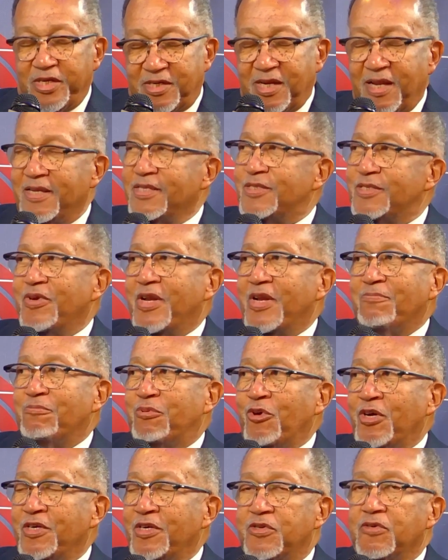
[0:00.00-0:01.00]
That's what I'm
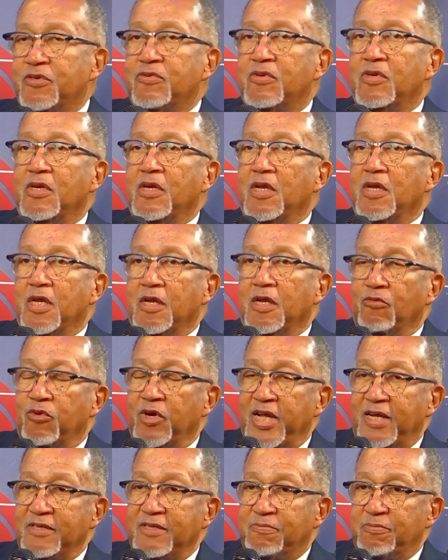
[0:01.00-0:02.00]
pointing to. We
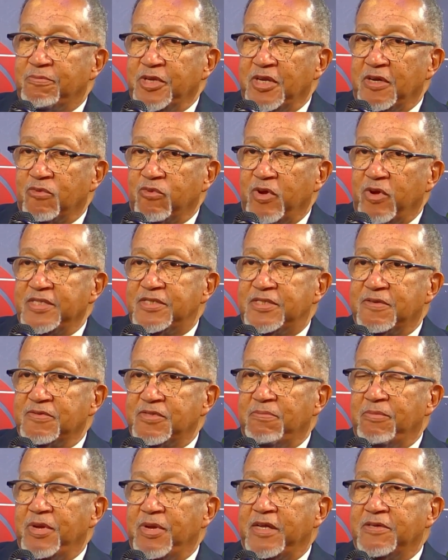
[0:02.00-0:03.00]
have to be a race of
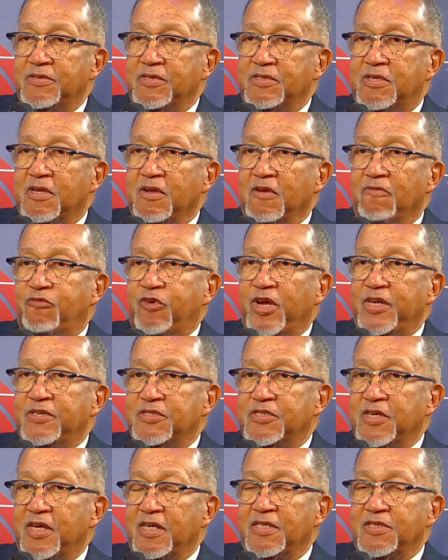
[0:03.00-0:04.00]
demanders. Freddie
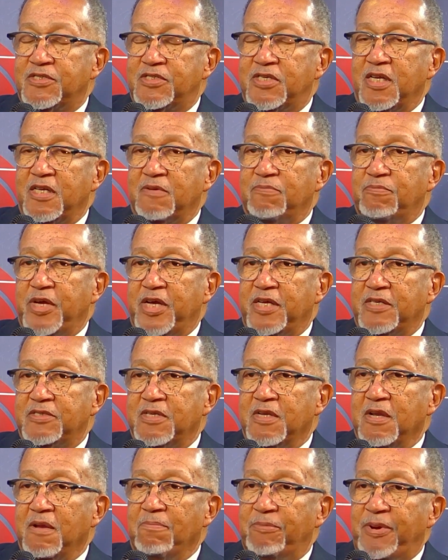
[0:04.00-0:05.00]
Douglass said it best.
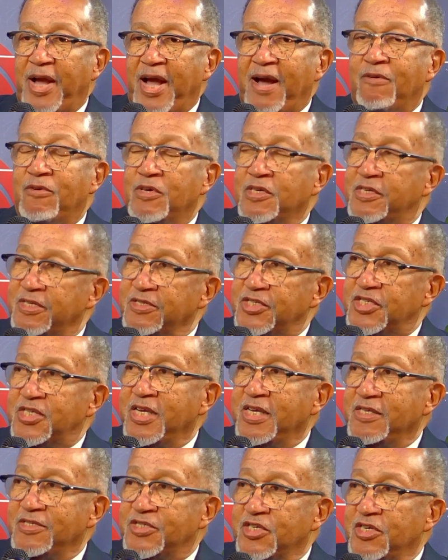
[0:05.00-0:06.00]
Power
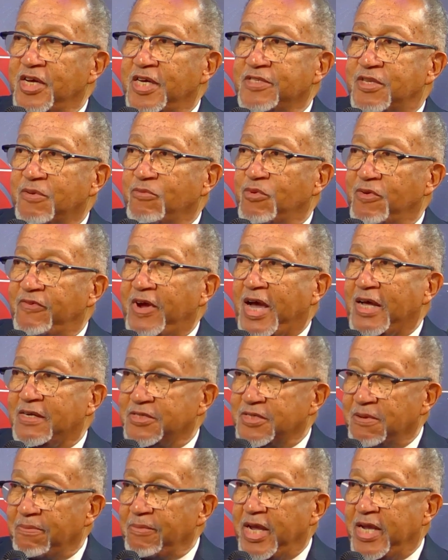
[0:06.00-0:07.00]
concedes nothing without a
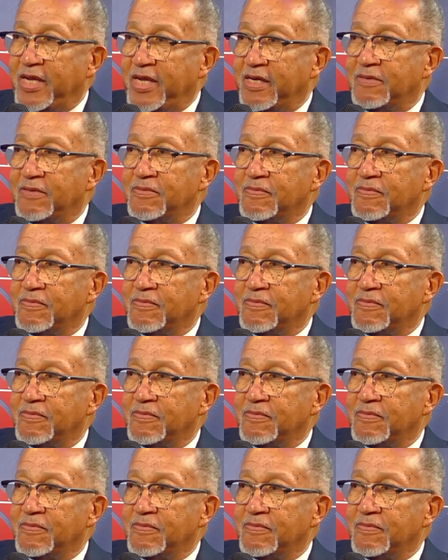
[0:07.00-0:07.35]
demand.